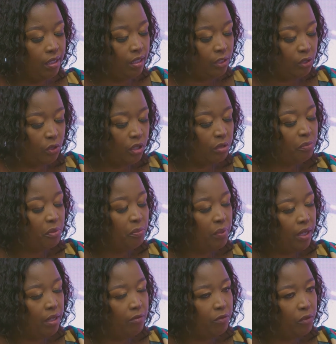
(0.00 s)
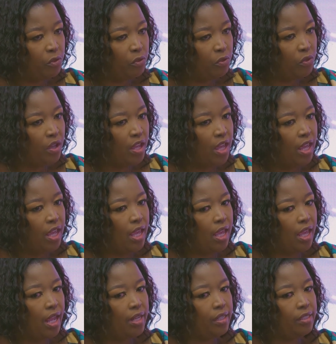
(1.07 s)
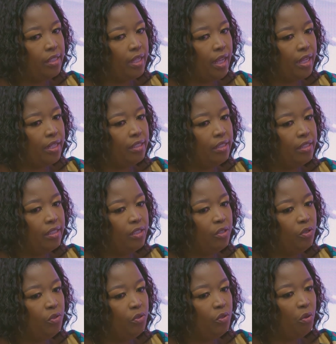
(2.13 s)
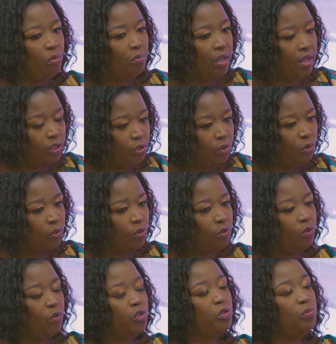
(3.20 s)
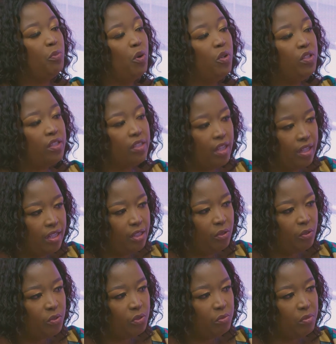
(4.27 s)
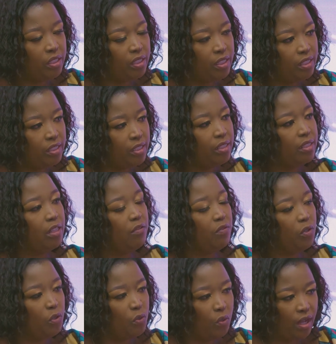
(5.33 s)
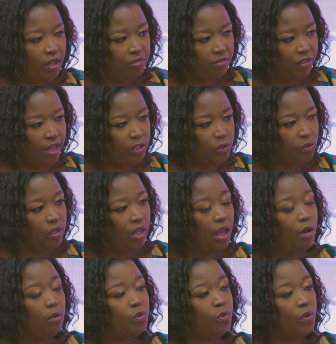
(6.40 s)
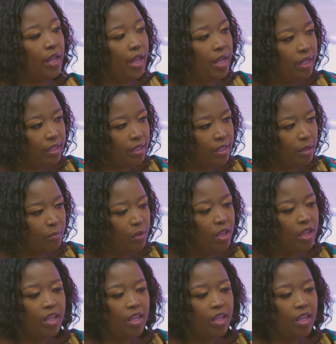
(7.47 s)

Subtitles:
It's not prepared for you. And your mentor or sponsor in those meetings is giving you advice on how to handle them.